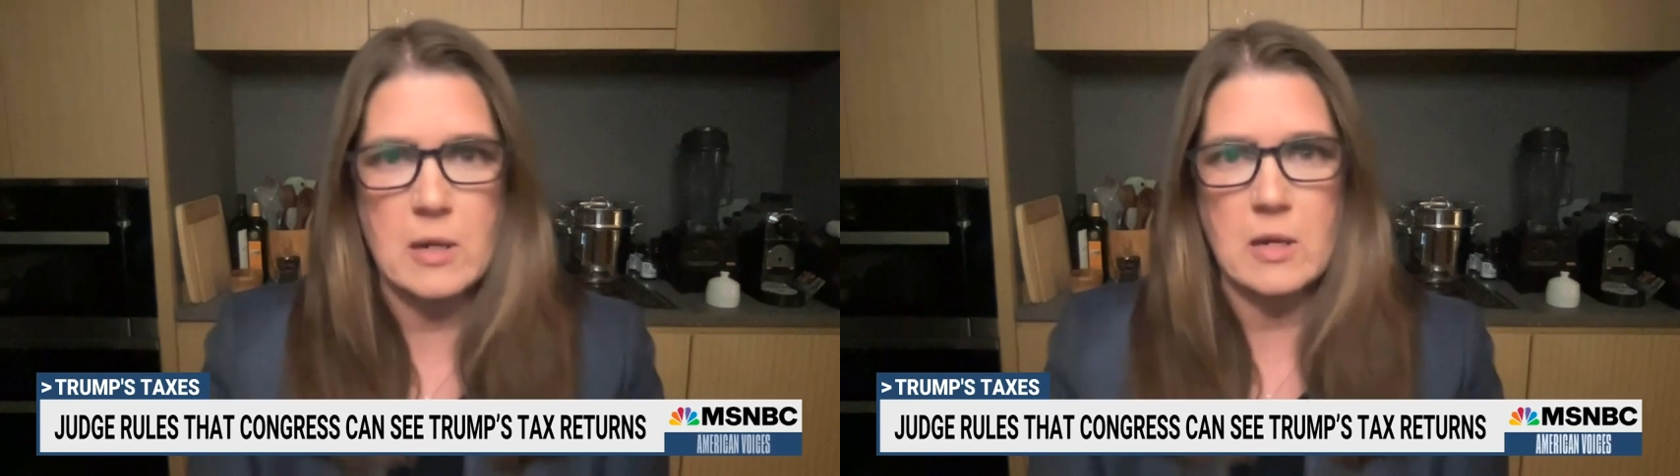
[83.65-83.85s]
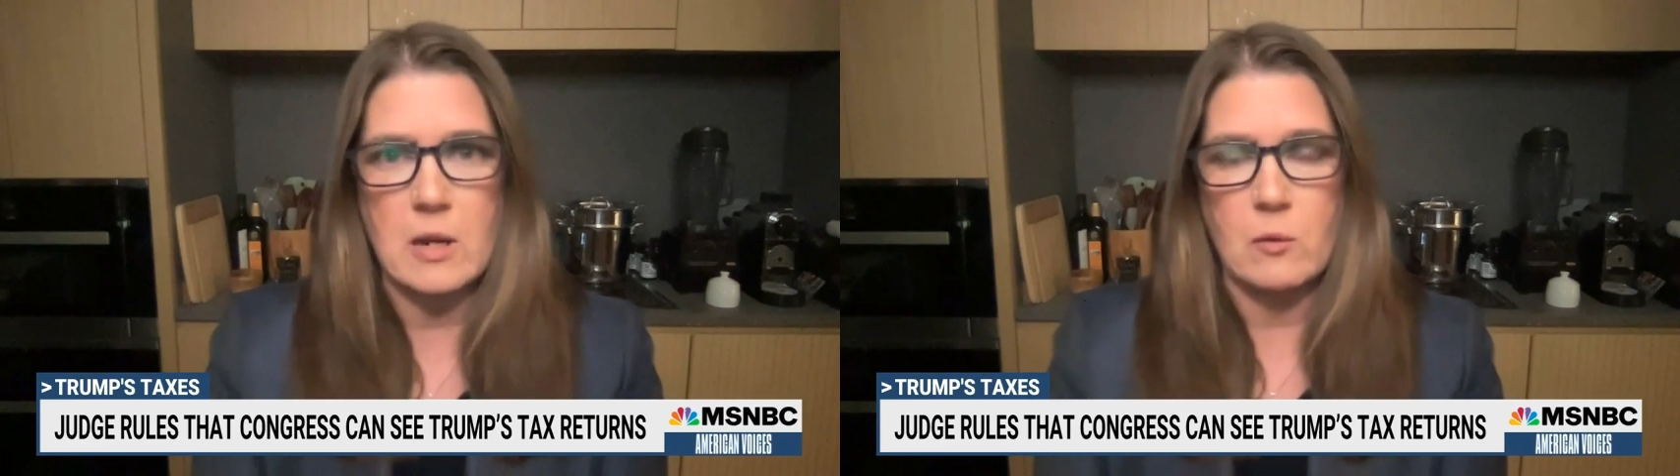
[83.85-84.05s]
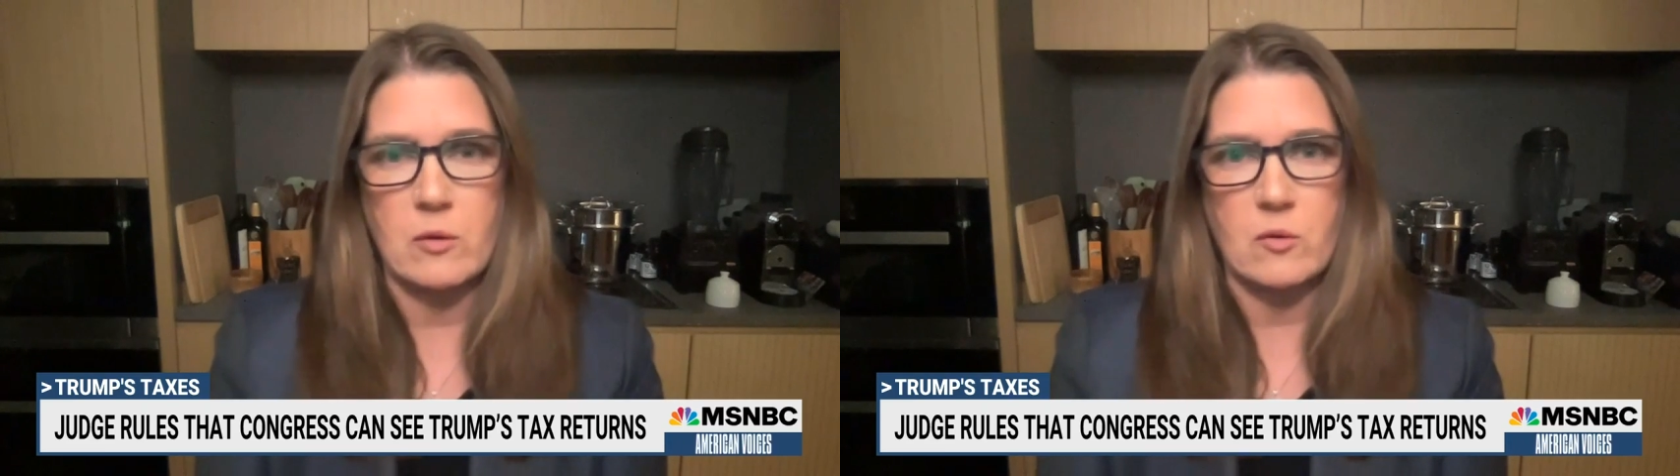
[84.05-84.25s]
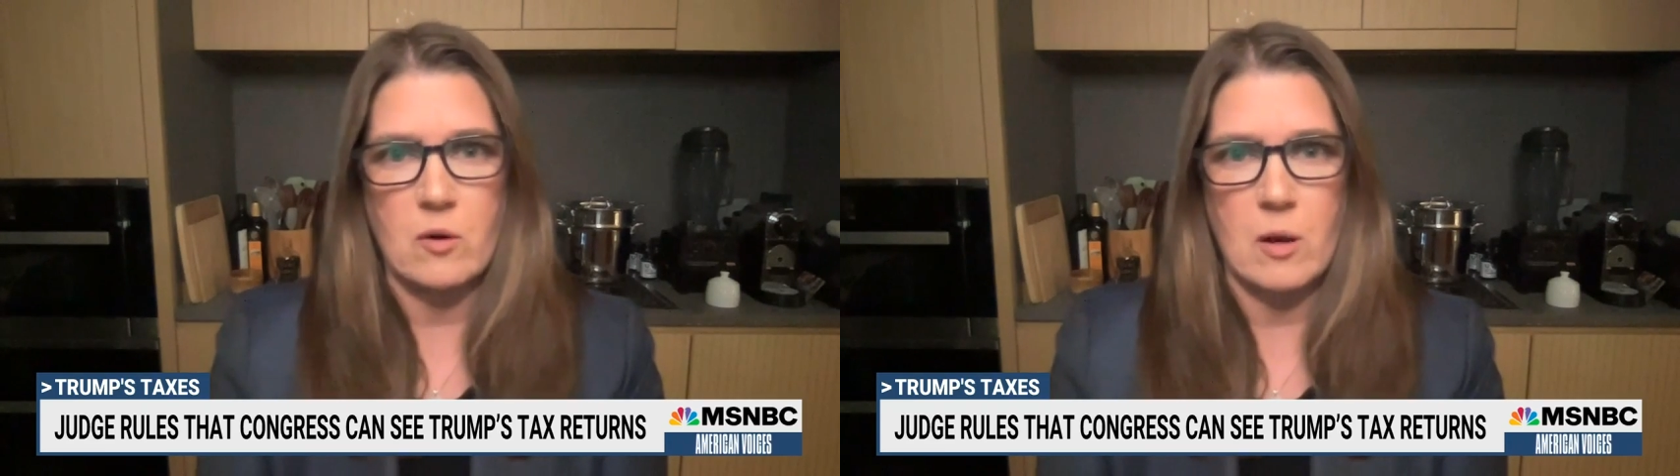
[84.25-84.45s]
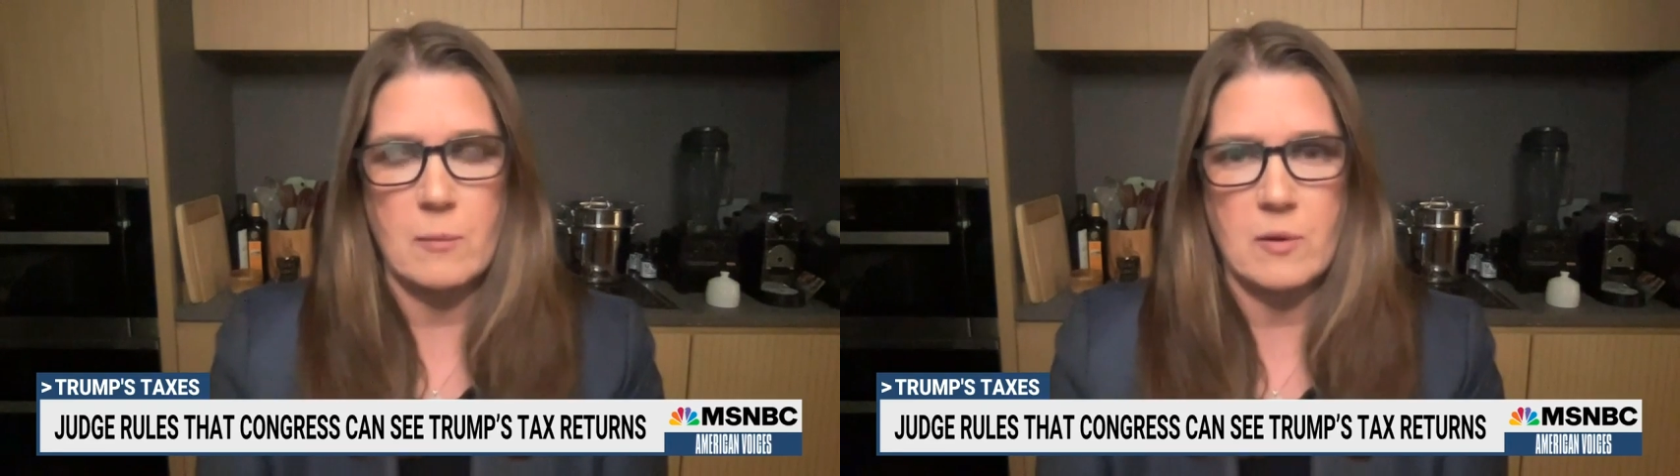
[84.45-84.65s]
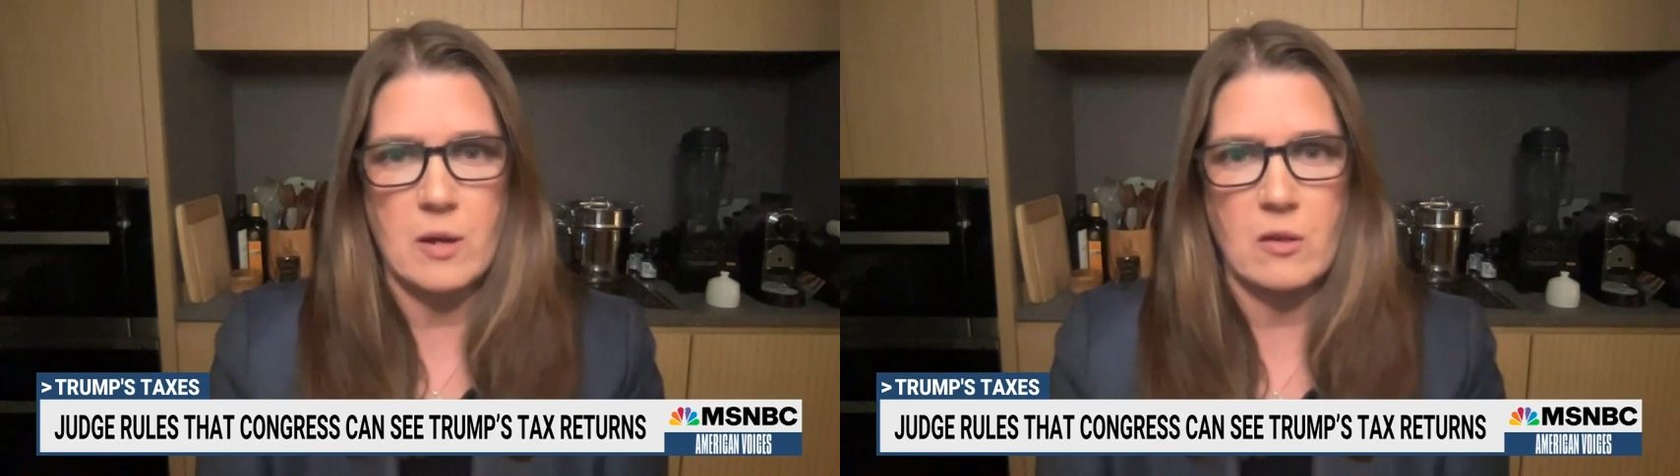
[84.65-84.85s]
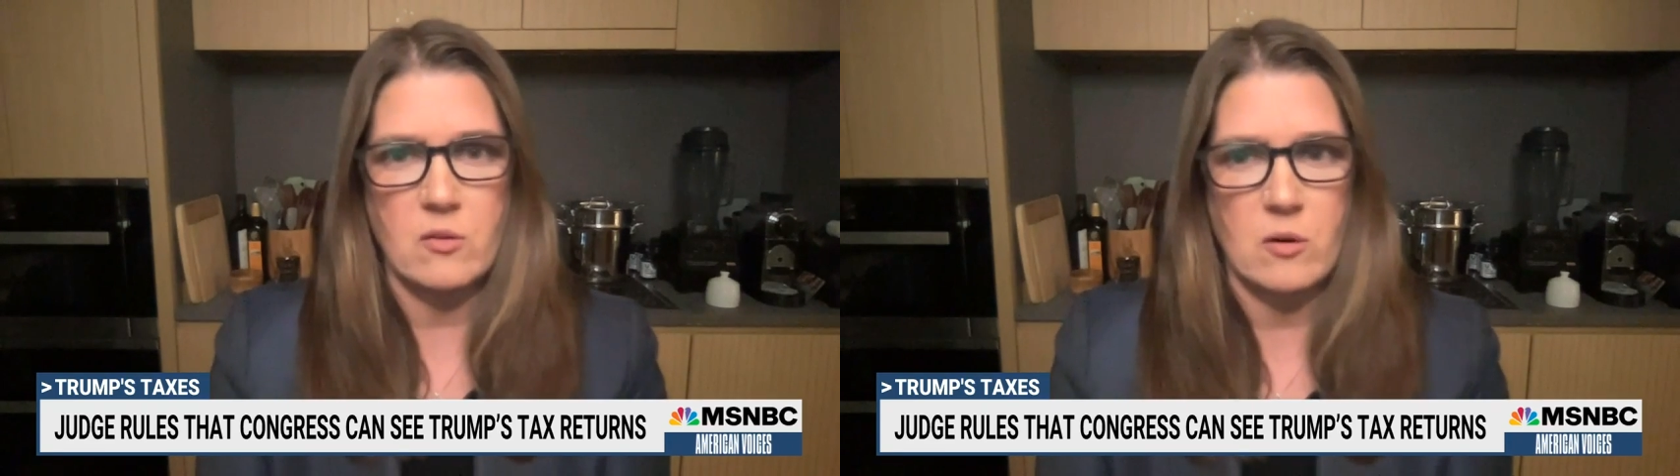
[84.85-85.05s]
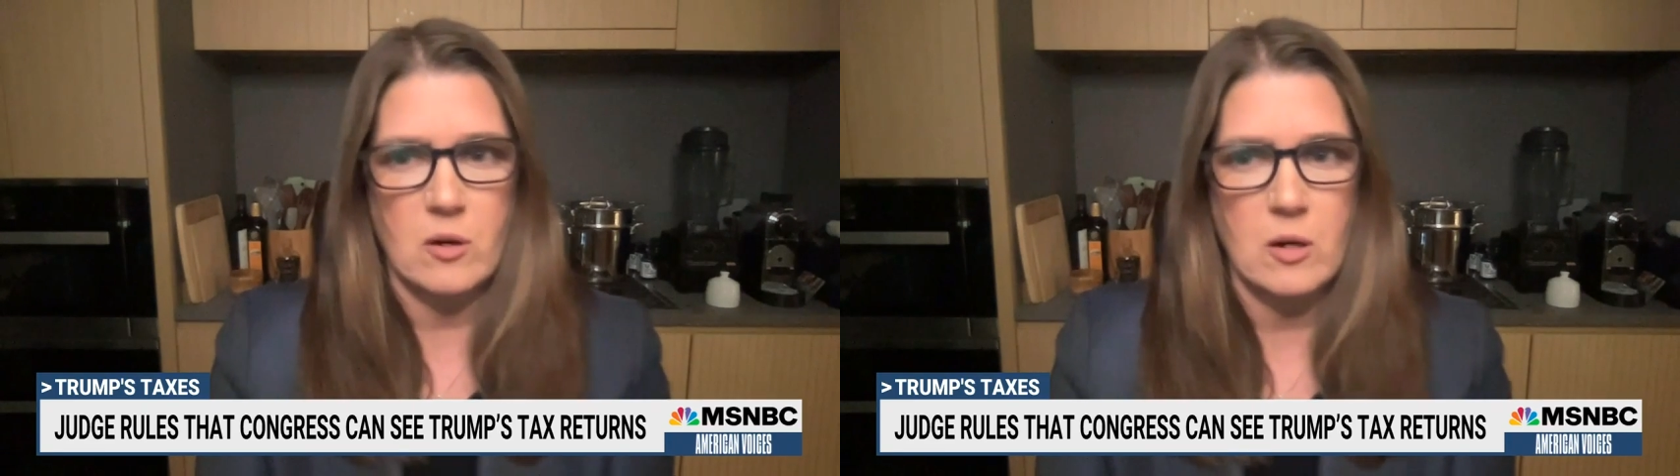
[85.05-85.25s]
and now his crimes against
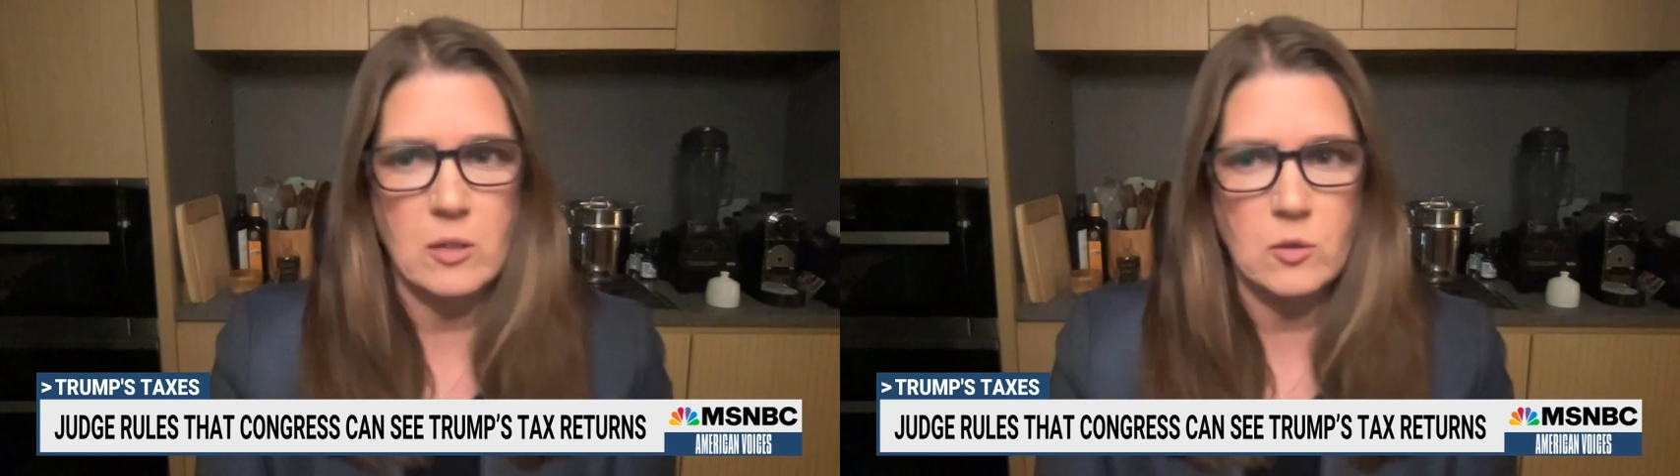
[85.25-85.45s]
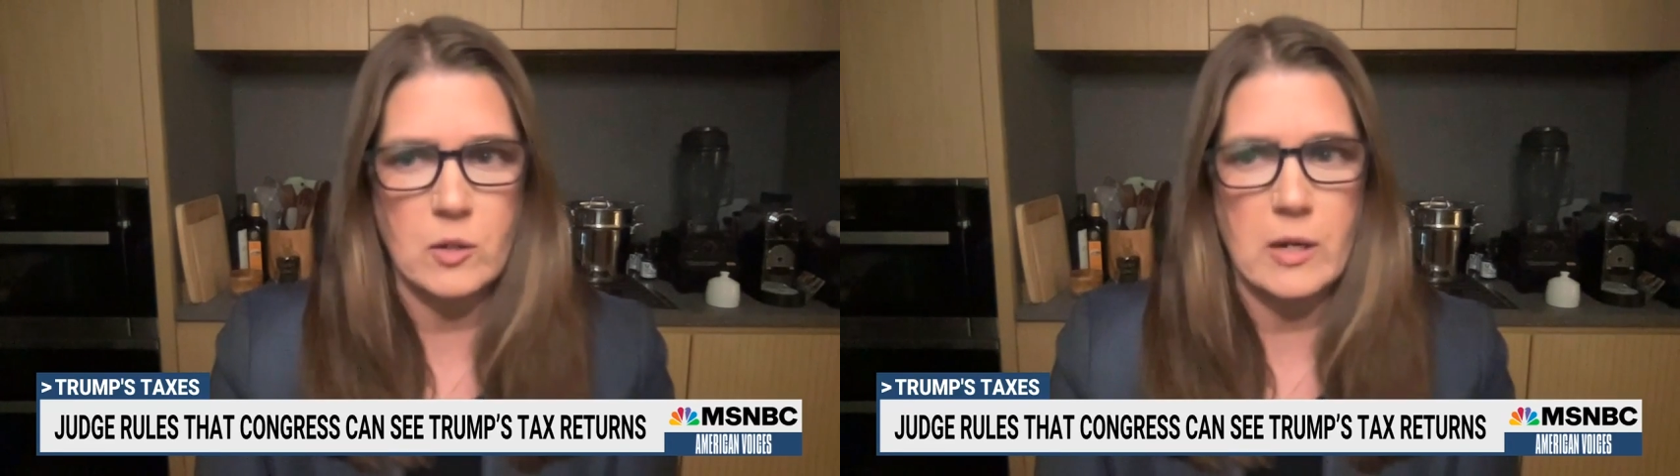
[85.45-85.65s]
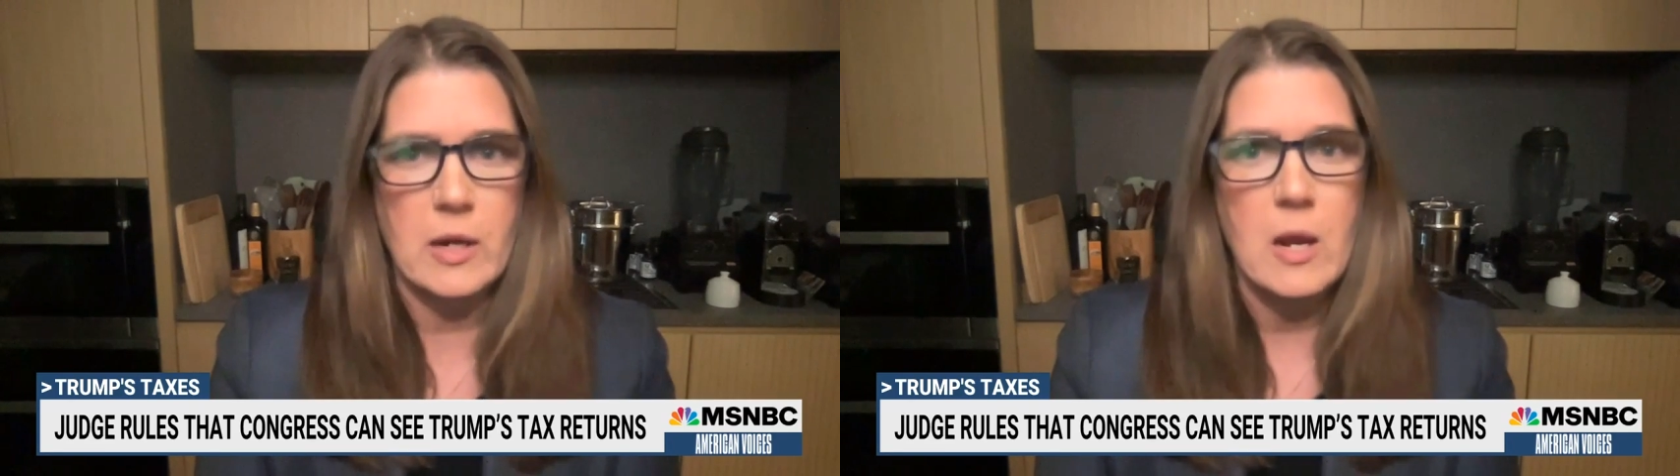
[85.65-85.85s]
our country,